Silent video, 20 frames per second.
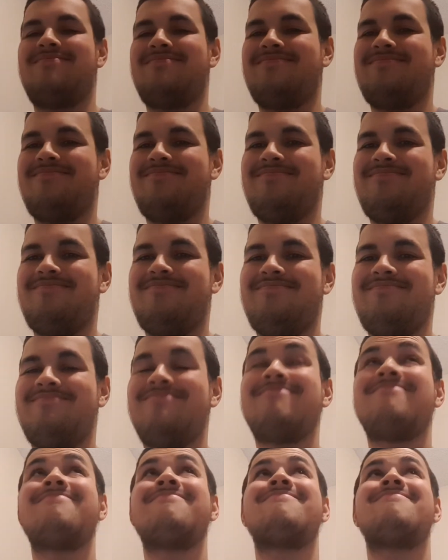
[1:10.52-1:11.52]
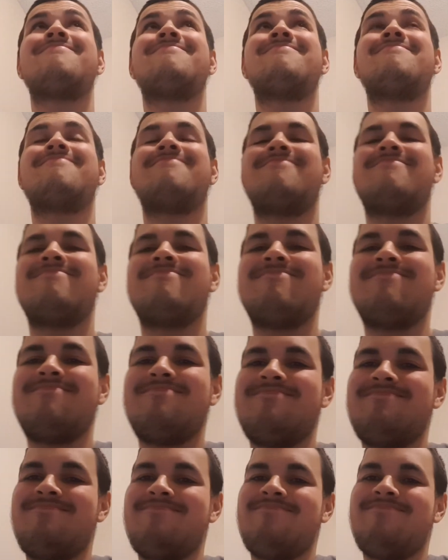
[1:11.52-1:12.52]

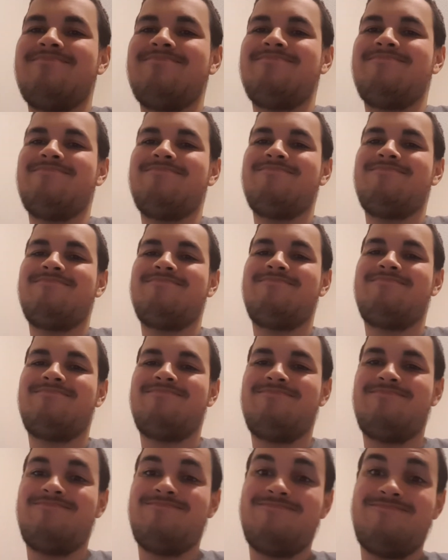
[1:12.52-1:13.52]
Nothing is said.